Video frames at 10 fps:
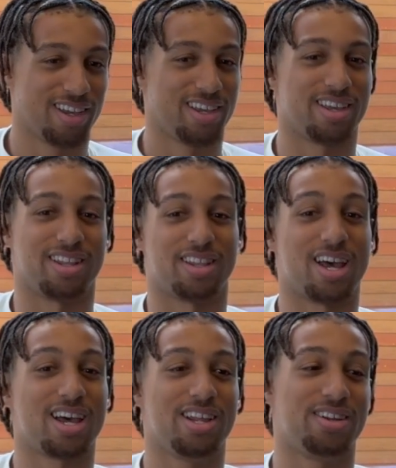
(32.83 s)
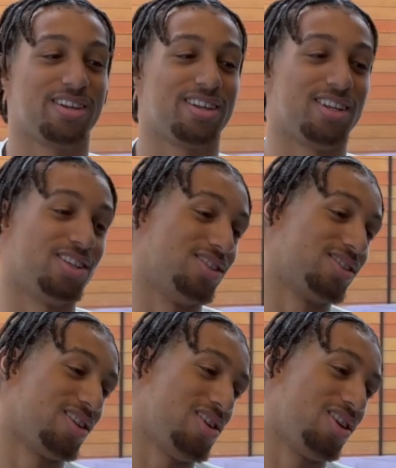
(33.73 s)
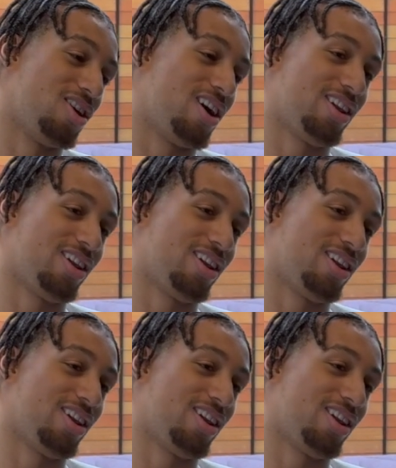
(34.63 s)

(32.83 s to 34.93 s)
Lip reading: And that is a lot.